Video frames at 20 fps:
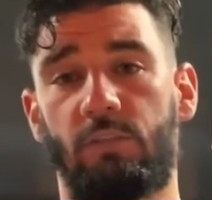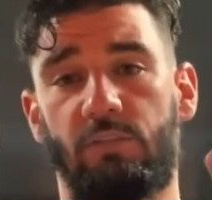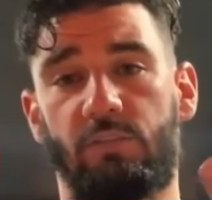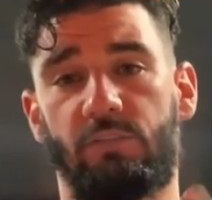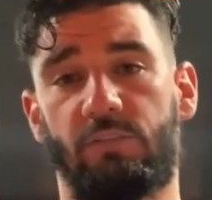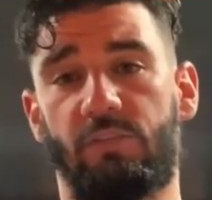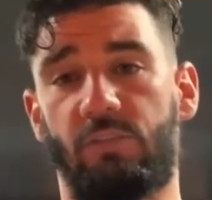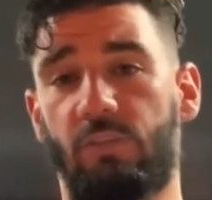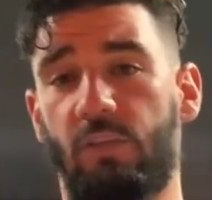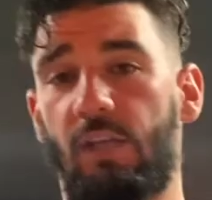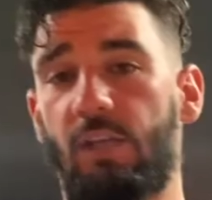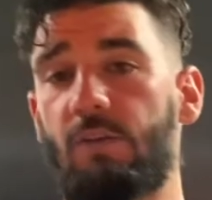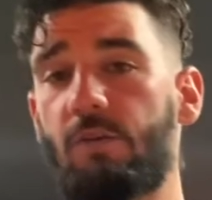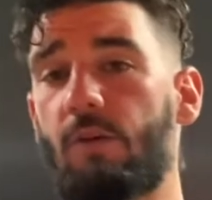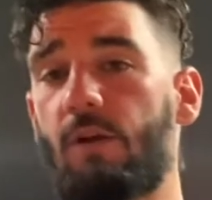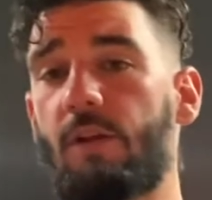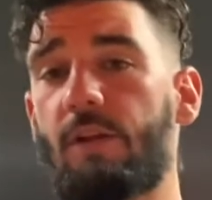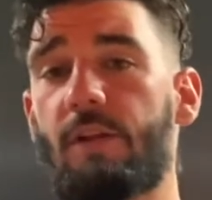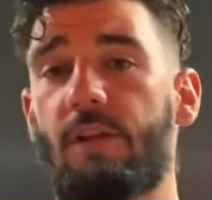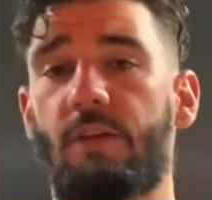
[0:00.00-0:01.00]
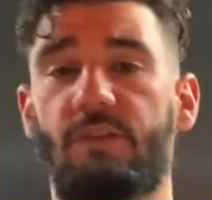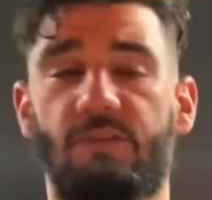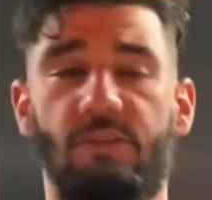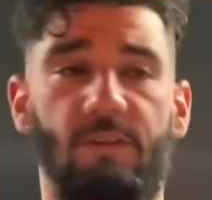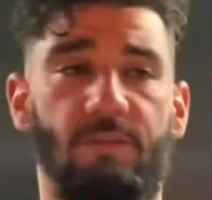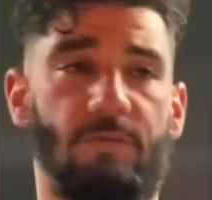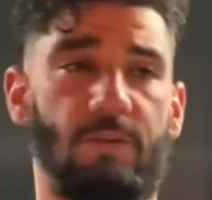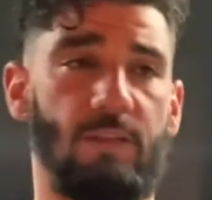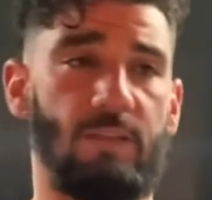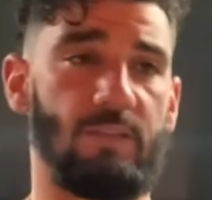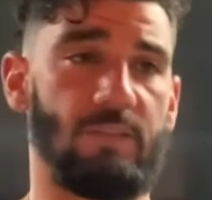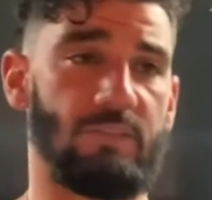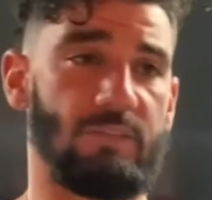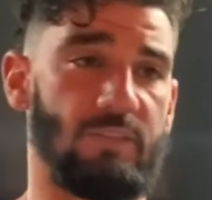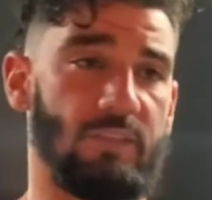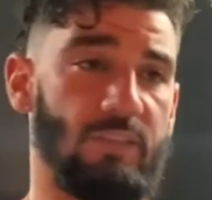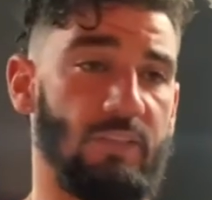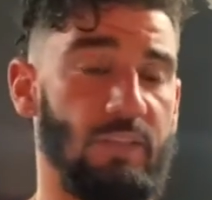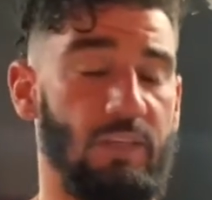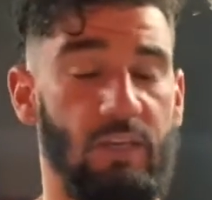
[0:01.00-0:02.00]
Still gotta do all the other stuff I
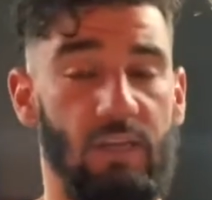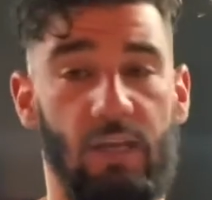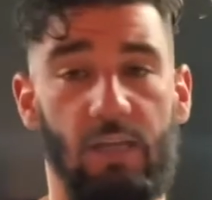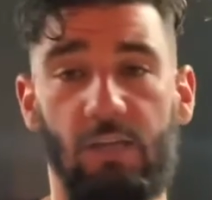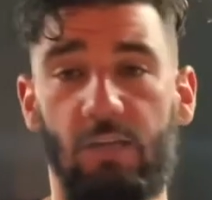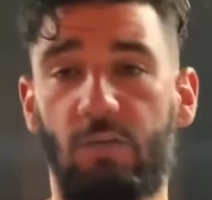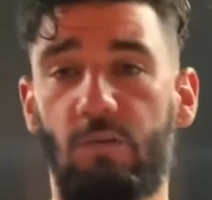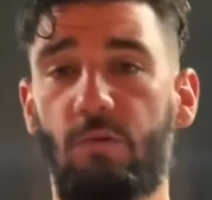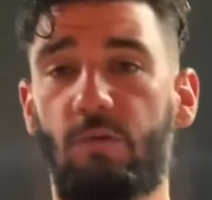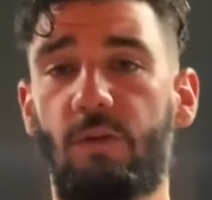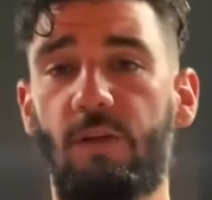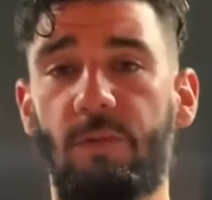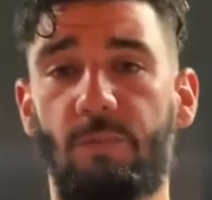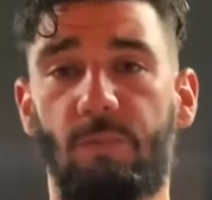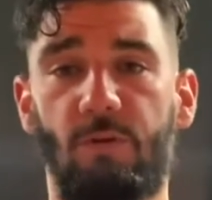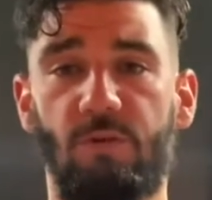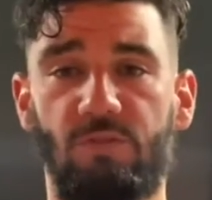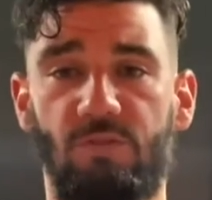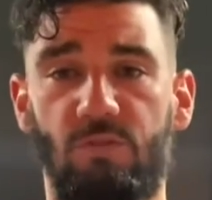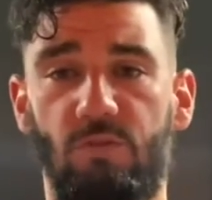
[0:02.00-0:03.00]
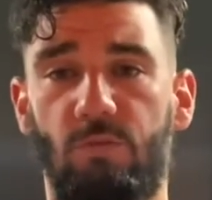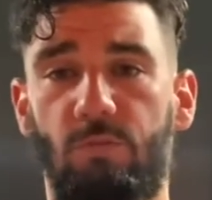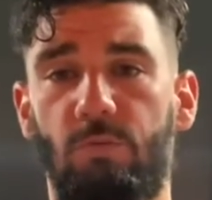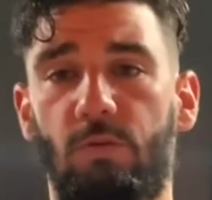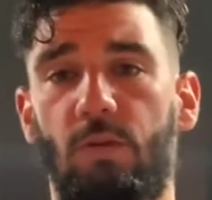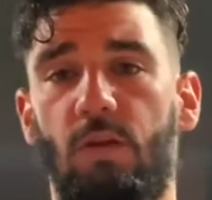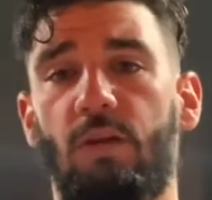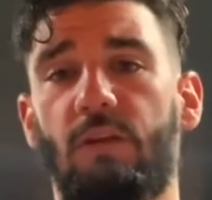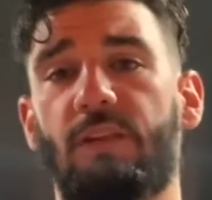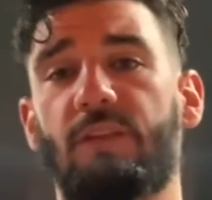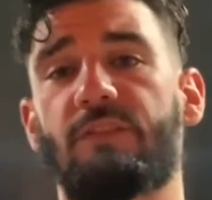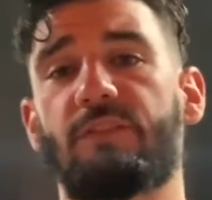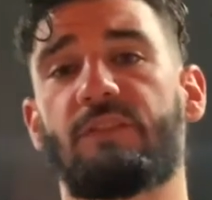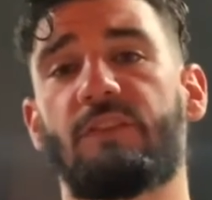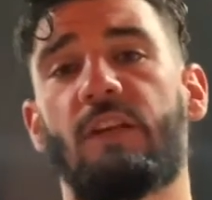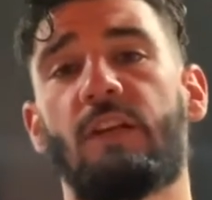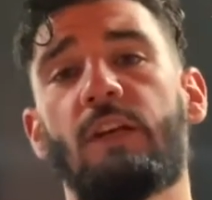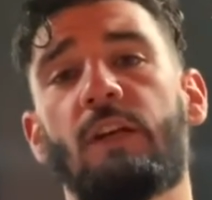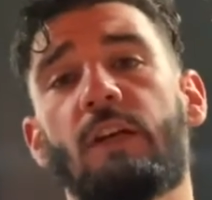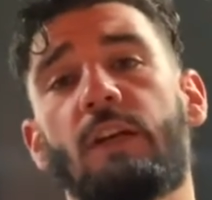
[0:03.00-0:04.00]
listed, not including personal belongings,
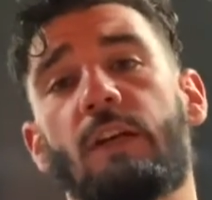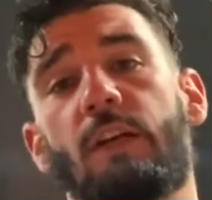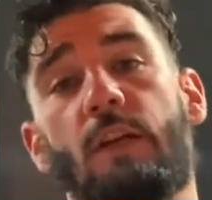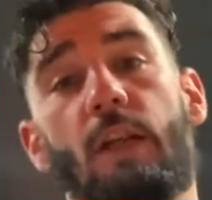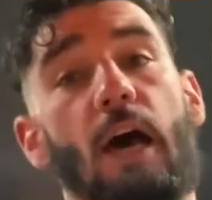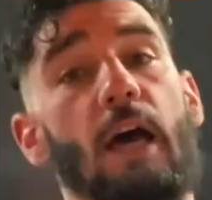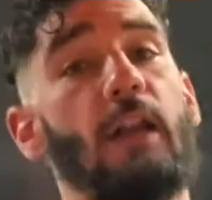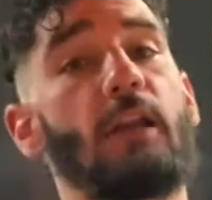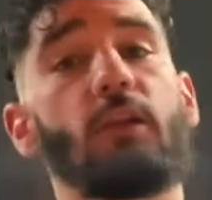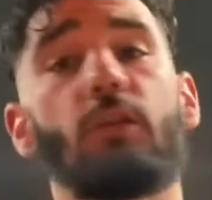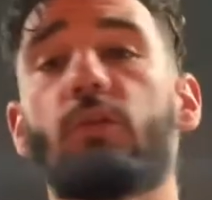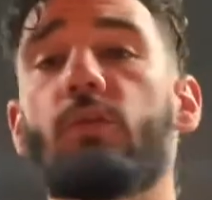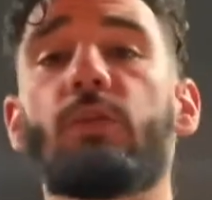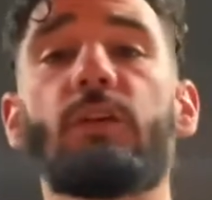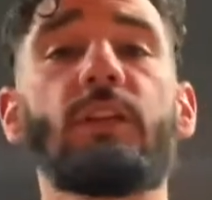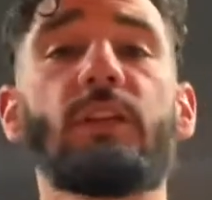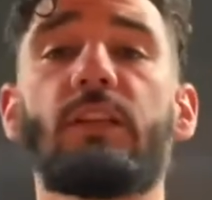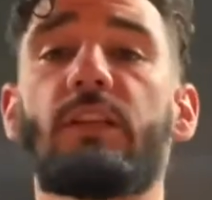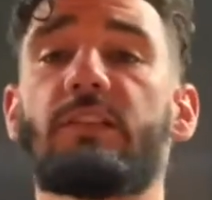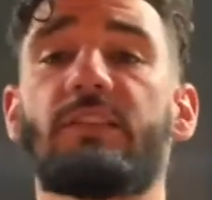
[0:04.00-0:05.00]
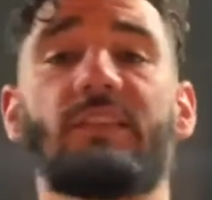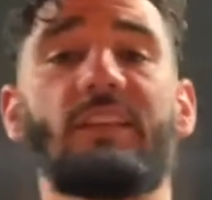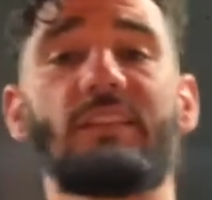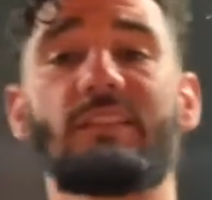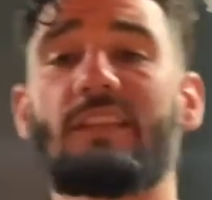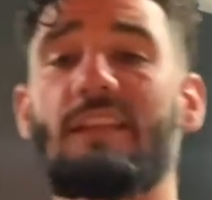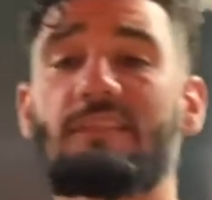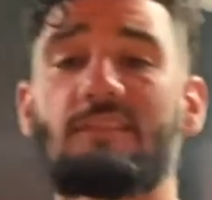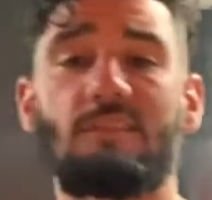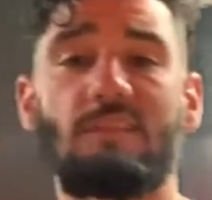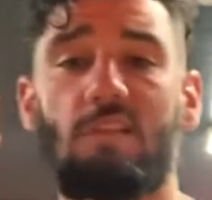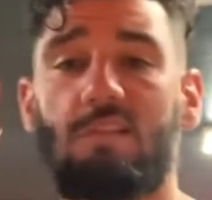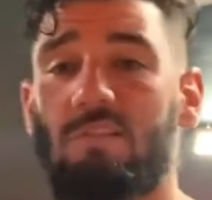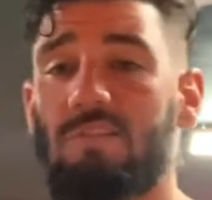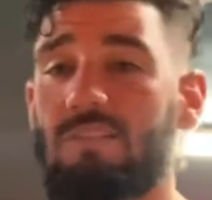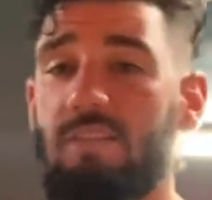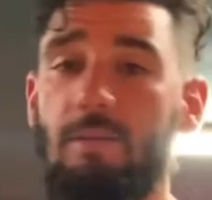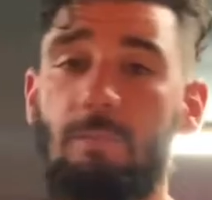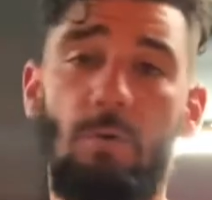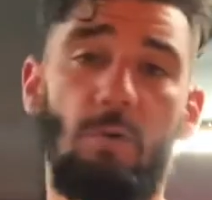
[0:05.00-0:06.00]
not including the
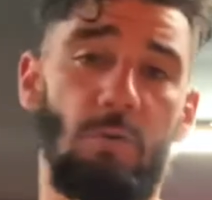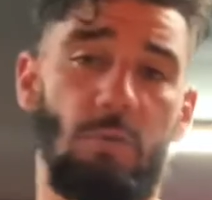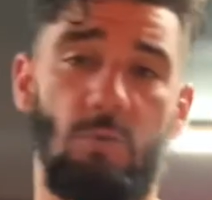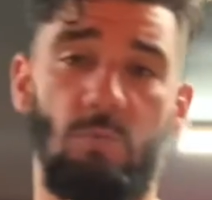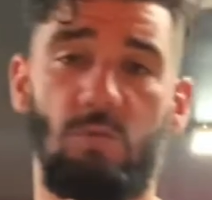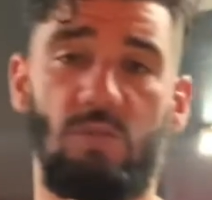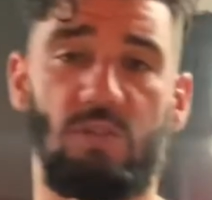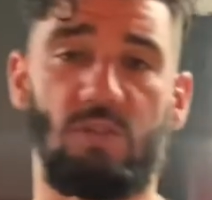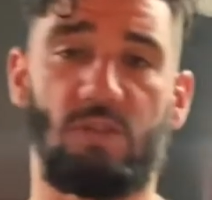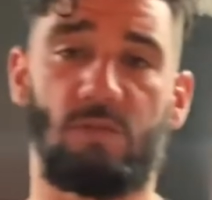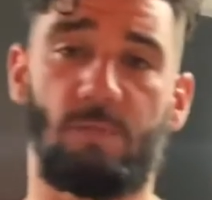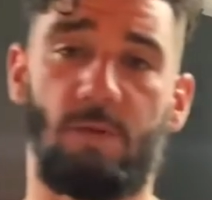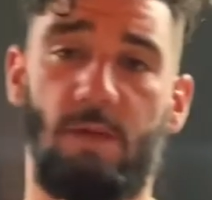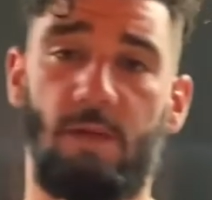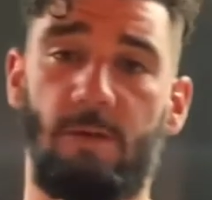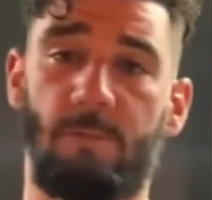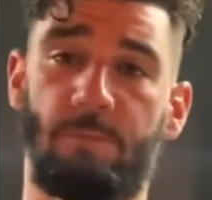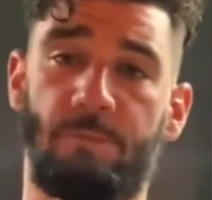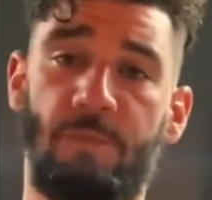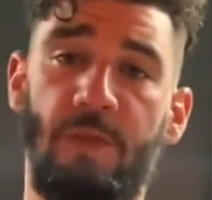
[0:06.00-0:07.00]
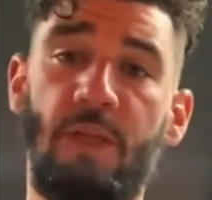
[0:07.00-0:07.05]
$6,000 demo that we just paid.